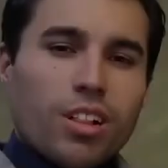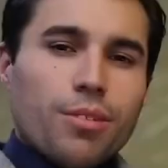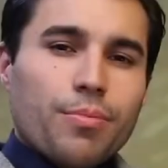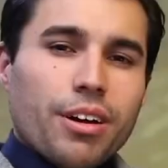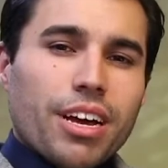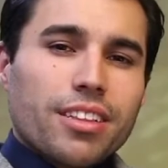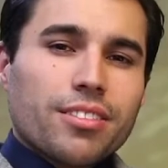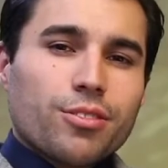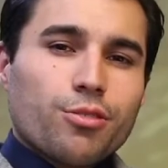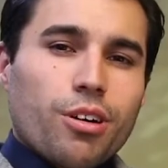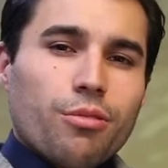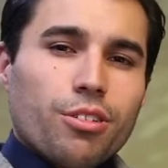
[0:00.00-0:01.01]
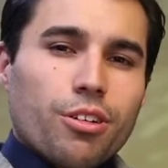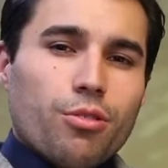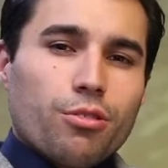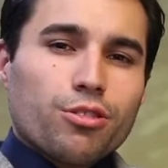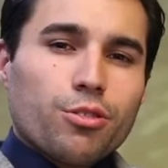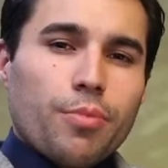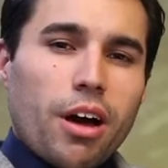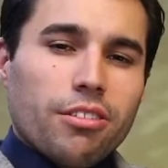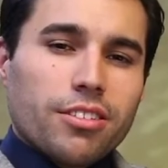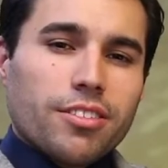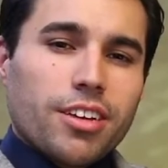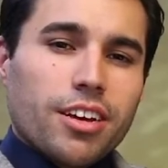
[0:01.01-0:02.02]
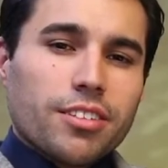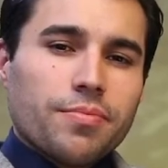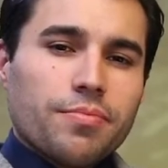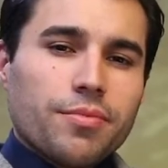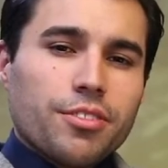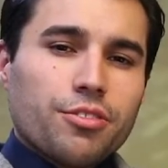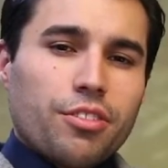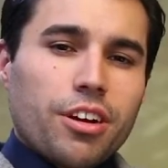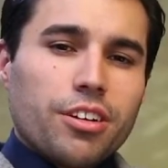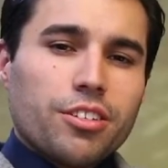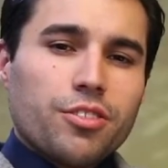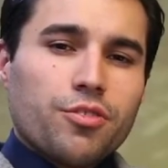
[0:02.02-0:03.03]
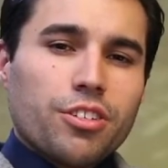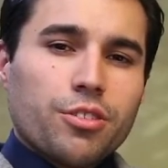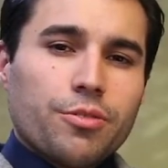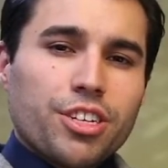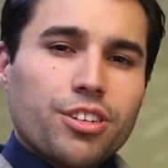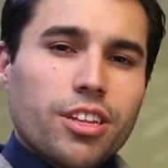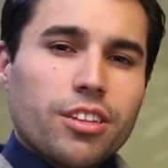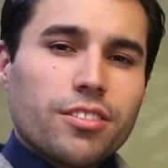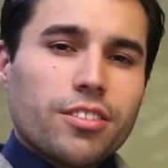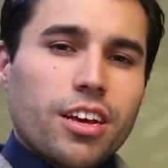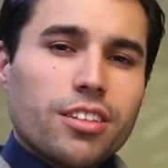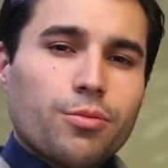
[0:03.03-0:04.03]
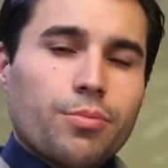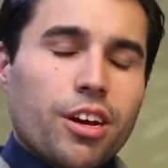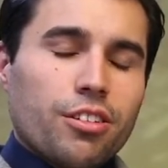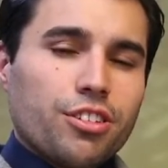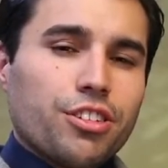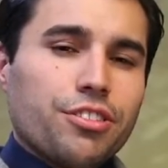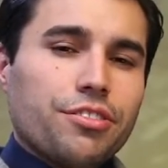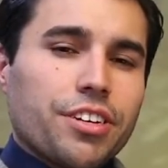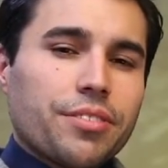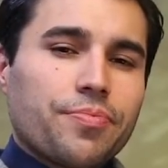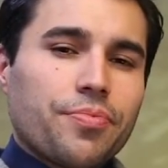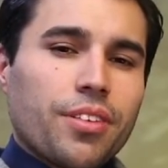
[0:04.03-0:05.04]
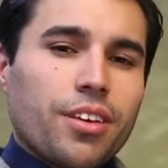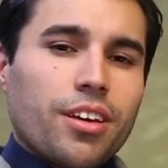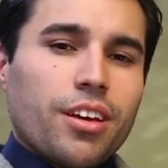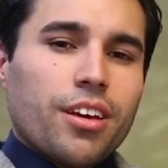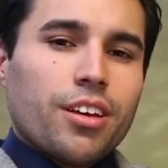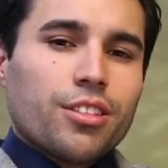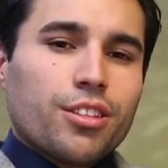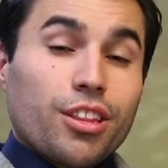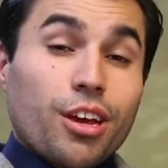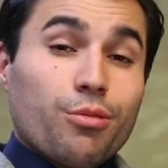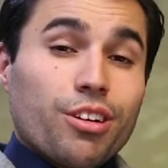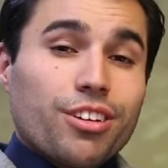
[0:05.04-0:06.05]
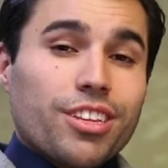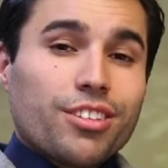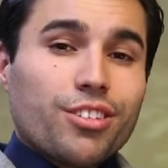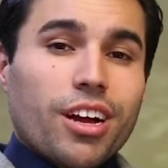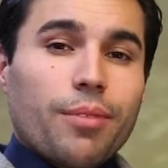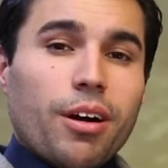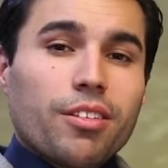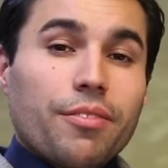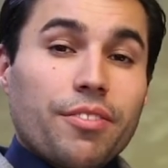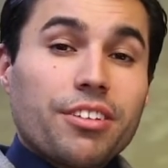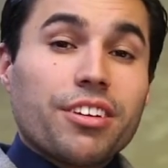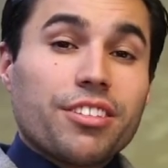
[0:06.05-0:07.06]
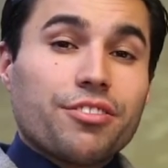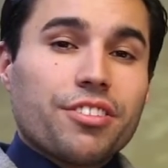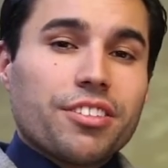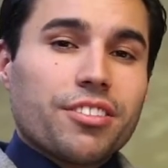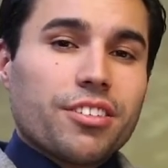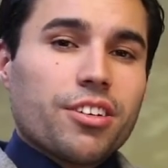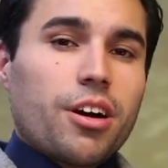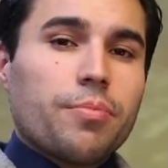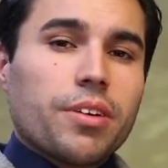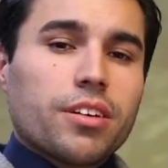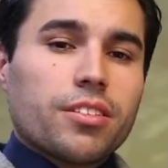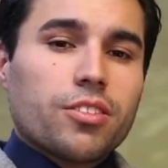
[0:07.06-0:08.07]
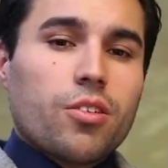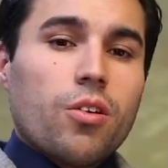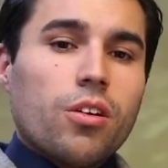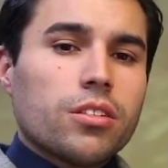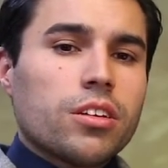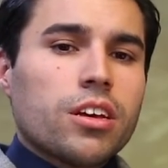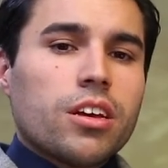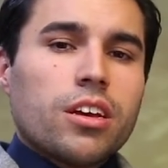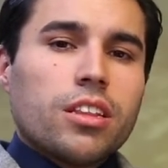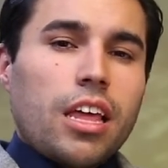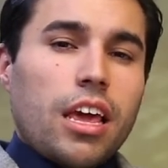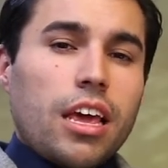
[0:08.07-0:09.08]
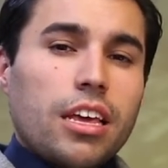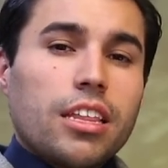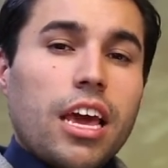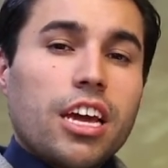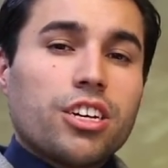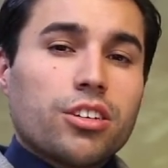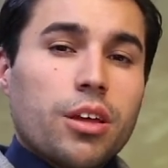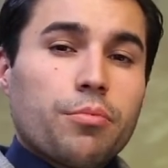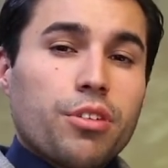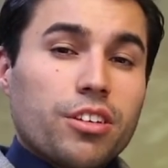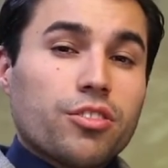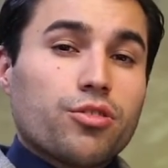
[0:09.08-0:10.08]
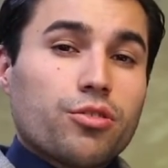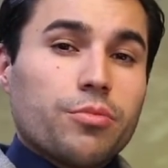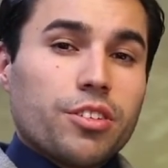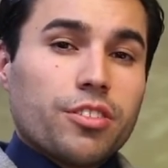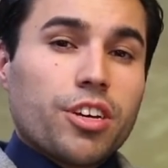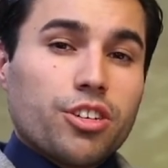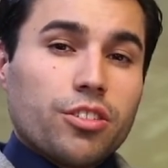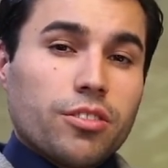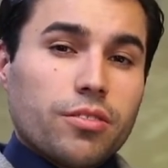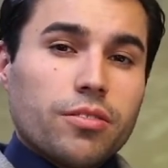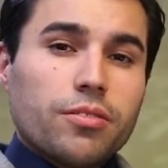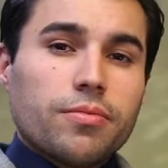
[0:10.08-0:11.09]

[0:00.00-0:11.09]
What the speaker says: Welcome again to our course on biodesign, strategies for innovation and design on bioengineering. Today we're going to talk about a very interesting topic. It's called the ideation and brainstorming session.